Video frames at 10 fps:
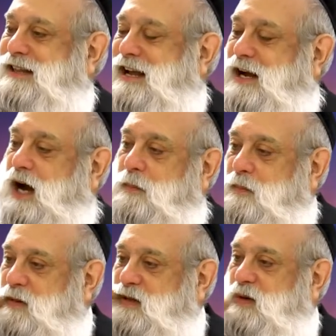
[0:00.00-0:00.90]
they
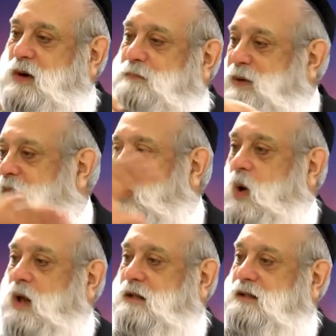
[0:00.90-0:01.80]
come to a big
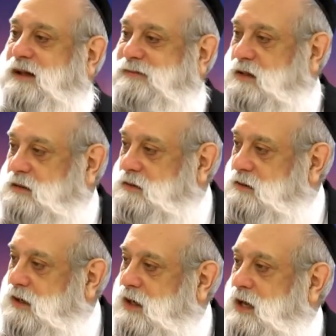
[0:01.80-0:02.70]
hall in London,
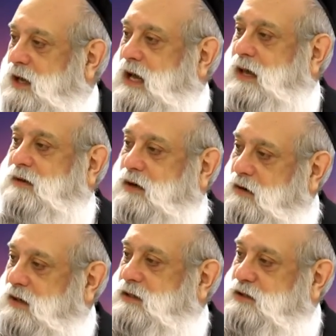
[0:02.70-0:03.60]
and they're
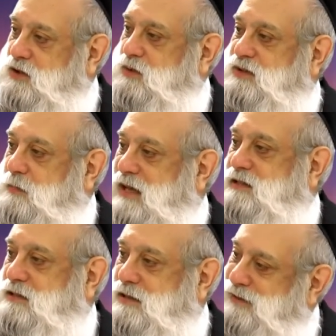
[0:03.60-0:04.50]
going to choose the
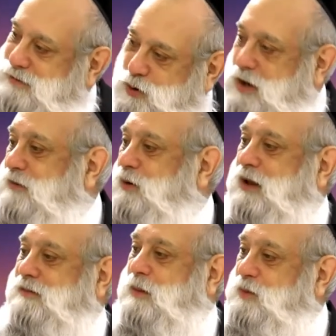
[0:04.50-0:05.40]
best one of
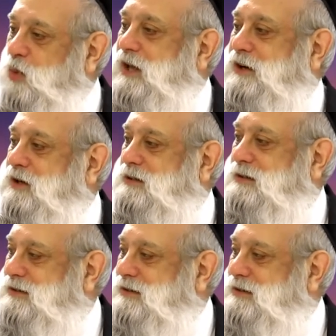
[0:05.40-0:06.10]
all of them, the winner.